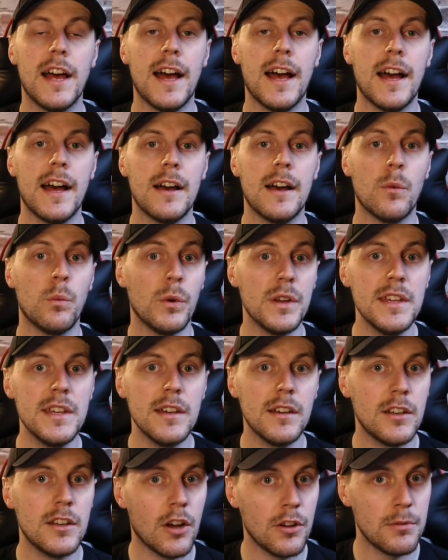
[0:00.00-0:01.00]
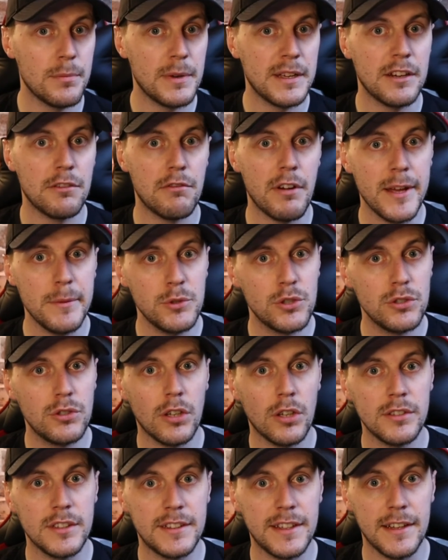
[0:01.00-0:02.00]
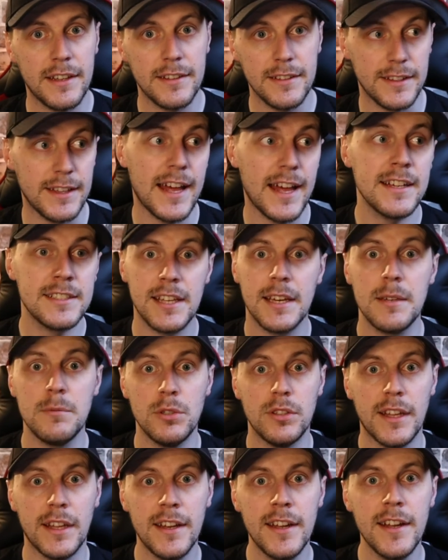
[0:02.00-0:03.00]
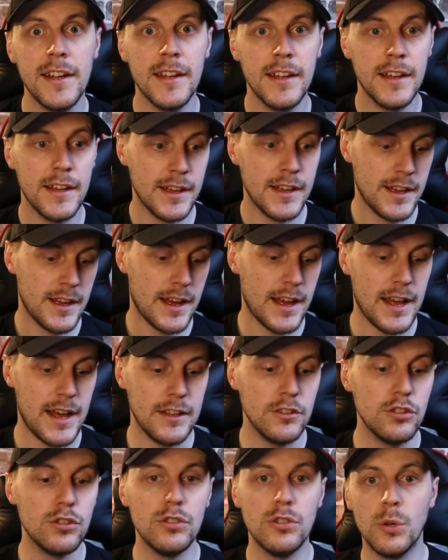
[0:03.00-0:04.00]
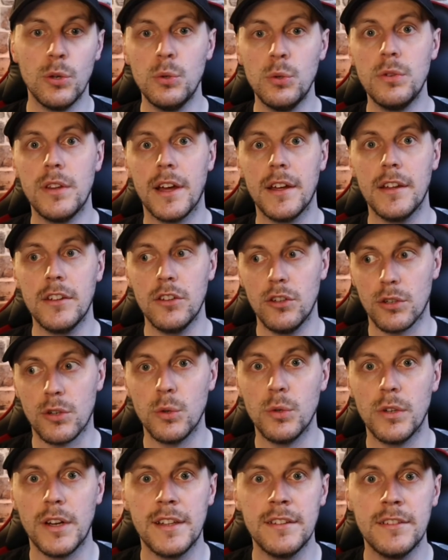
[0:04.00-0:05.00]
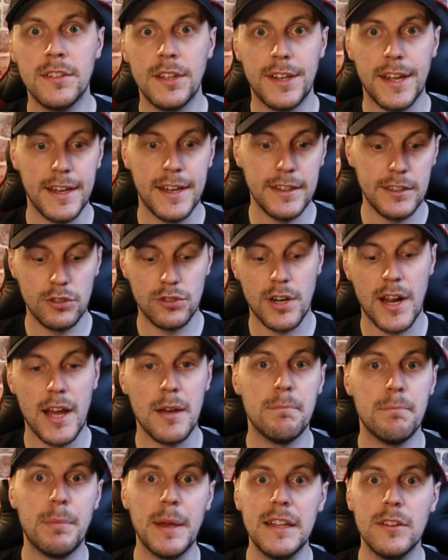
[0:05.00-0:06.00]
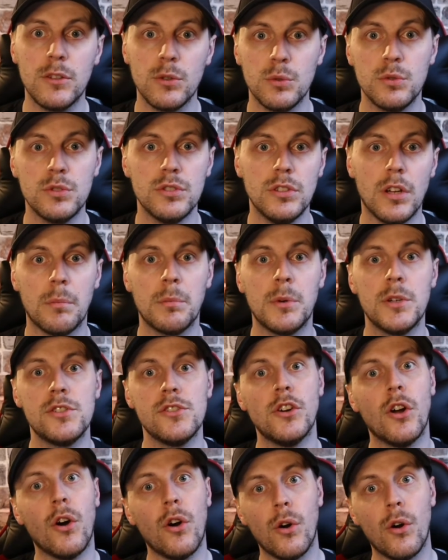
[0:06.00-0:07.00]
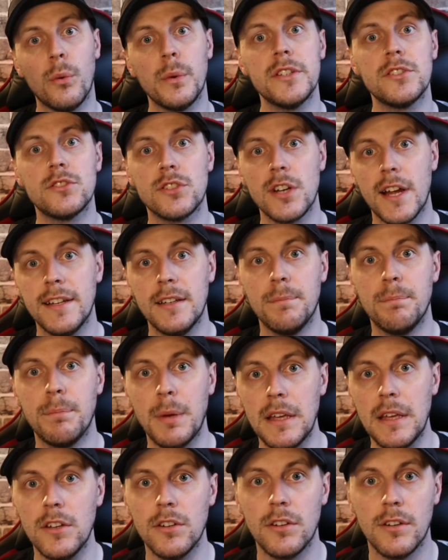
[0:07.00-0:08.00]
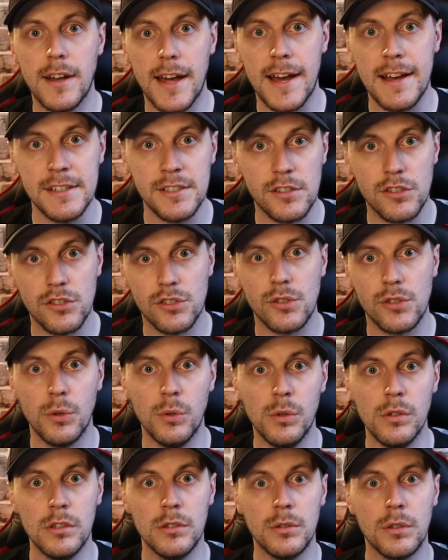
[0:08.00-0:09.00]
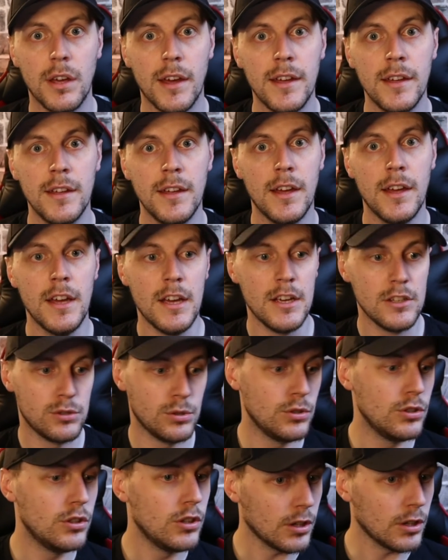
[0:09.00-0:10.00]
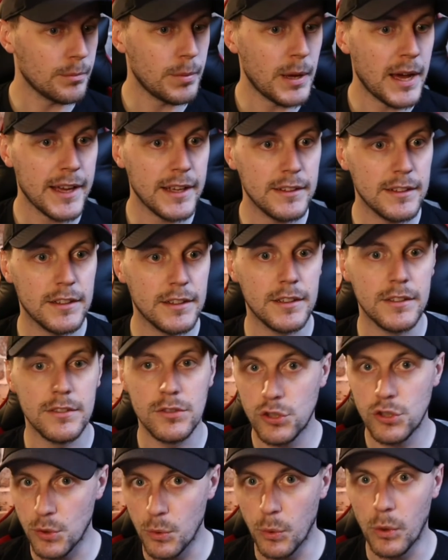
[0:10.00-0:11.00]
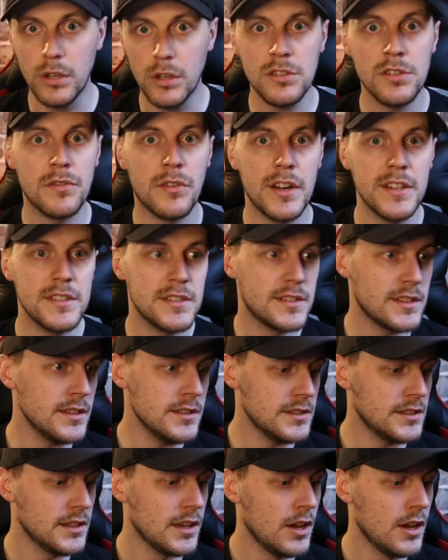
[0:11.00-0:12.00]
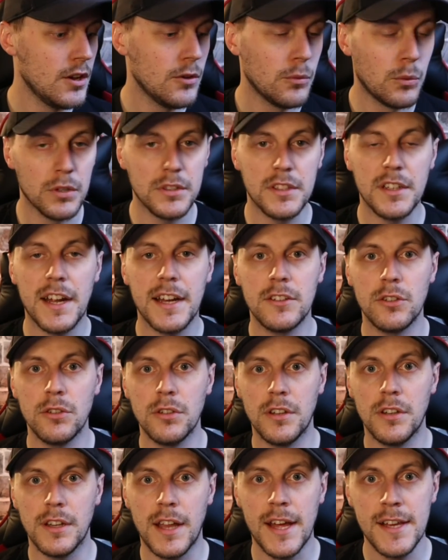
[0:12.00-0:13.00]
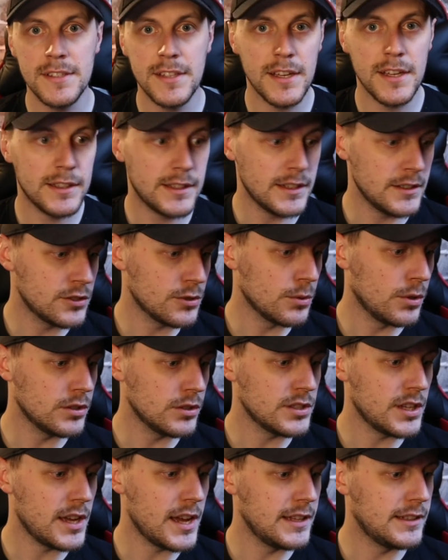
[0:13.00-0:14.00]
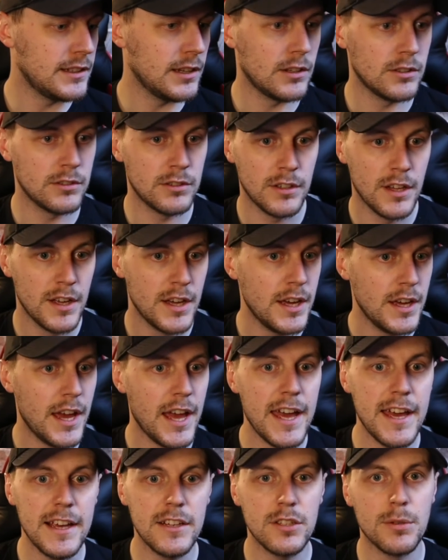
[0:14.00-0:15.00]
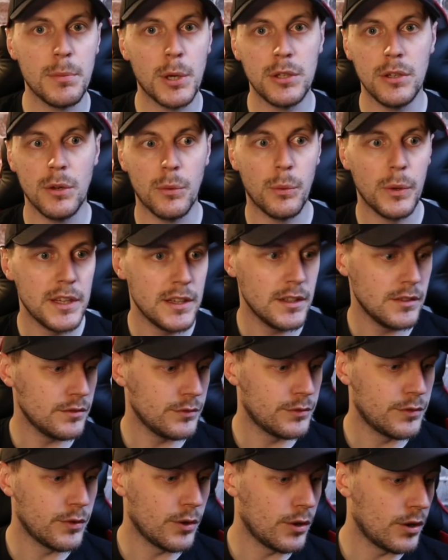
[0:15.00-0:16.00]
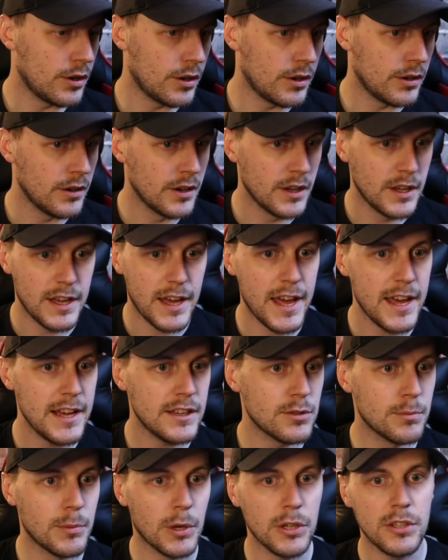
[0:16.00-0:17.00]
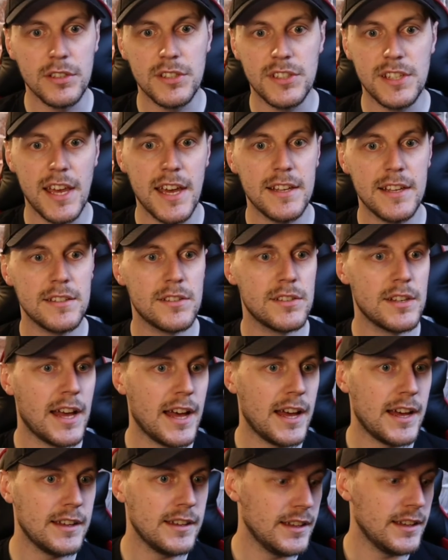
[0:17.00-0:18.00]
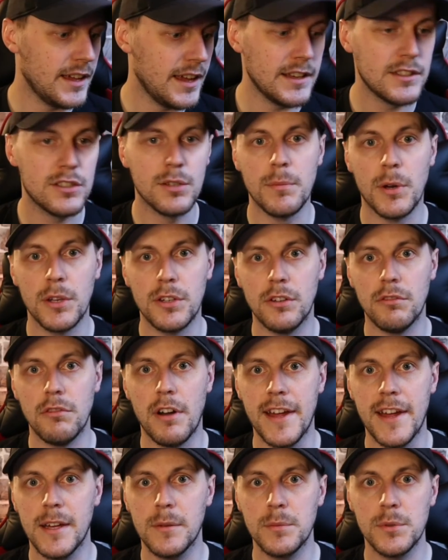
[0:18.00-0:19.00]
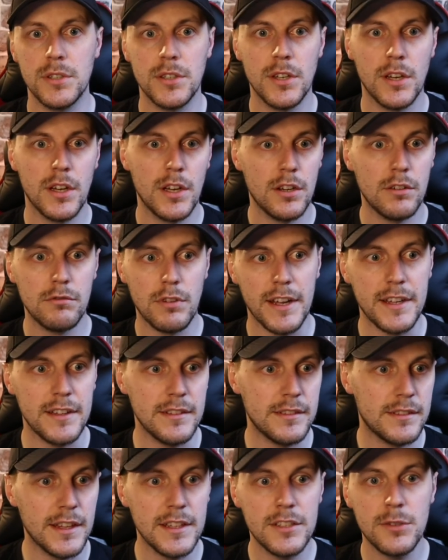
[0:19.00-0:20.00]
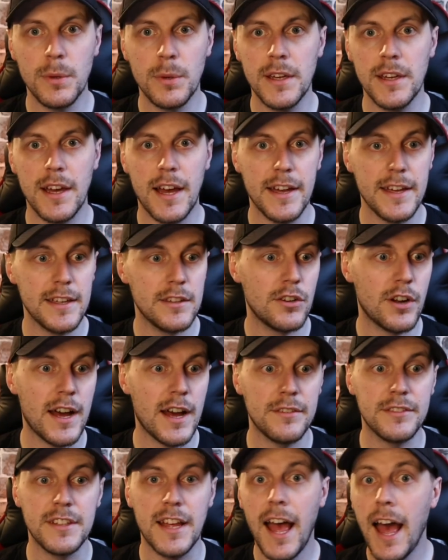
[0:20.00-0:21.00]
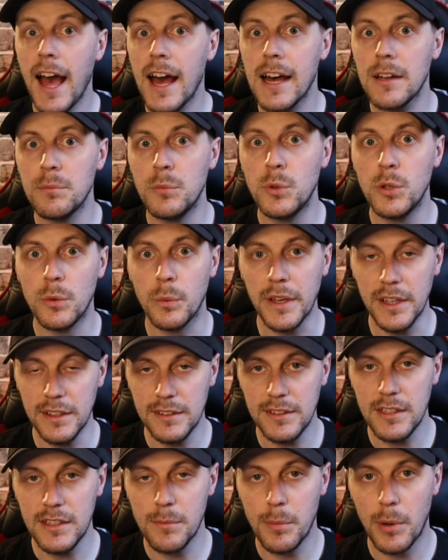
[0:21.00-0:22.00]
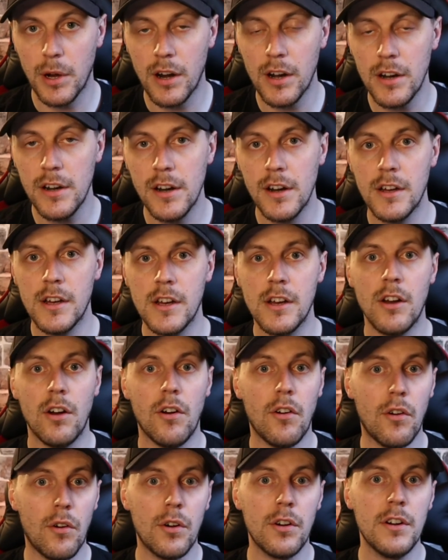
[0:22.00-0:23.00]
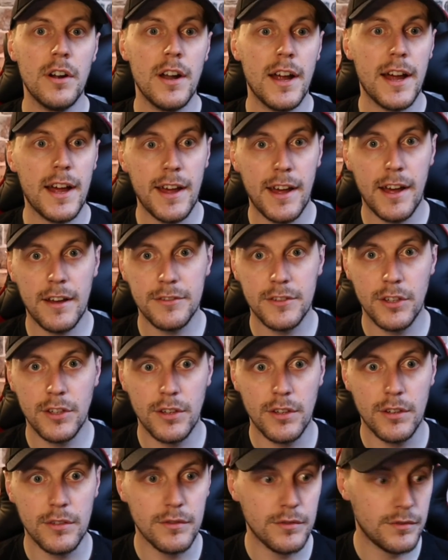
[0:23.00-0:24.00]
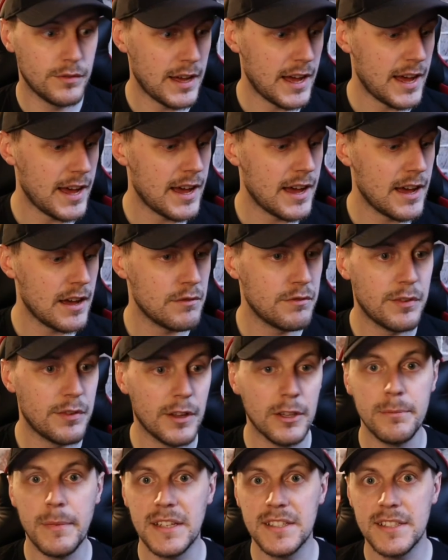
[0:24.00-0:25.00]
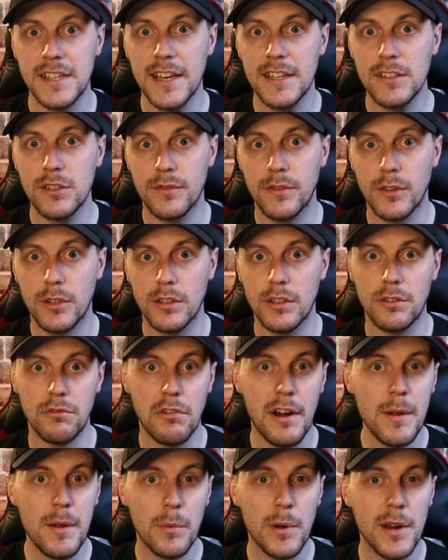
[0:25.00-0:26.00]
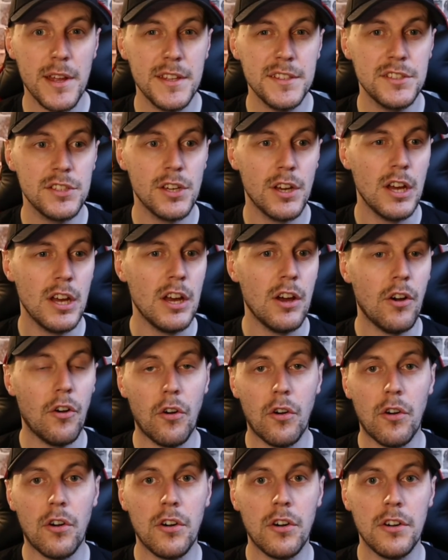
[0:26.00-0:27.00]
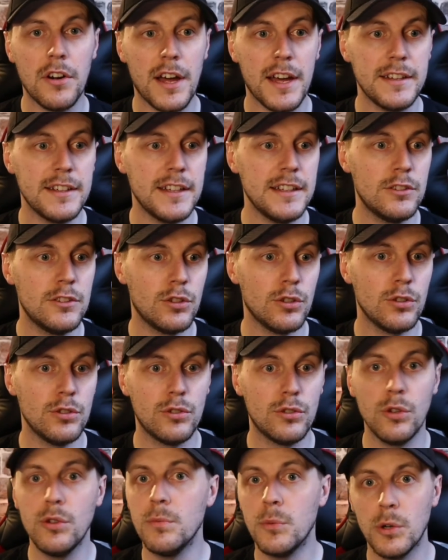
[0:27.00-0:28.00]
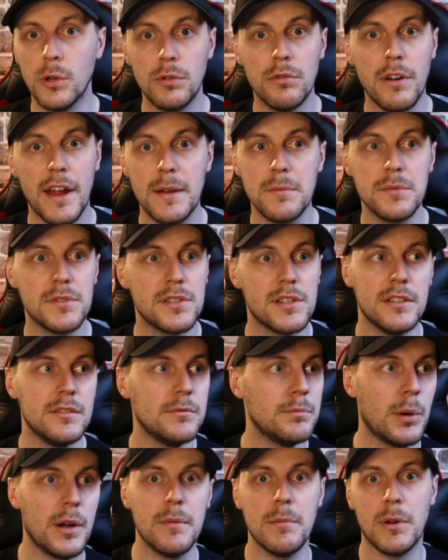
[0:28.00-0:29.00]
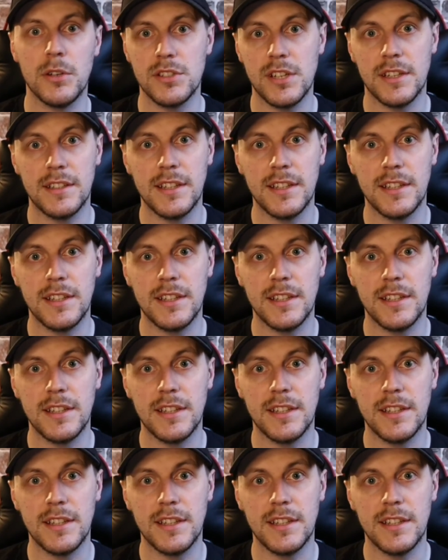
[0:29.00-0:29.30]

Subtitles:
weight and how many reps you done the last time you did it, and you know that you're going in today to try and beat those numbers. You're always trying to beat your last score, okay? So you look back at the squats, for instance. What did I do the last day I did squats? I done X amount of weight for X amount of sets at X amount of reps. Right, this week I either have to add more weight to the bar, or I have to fill my sets full of the rep range, or I need to do more reps than pretty much I did the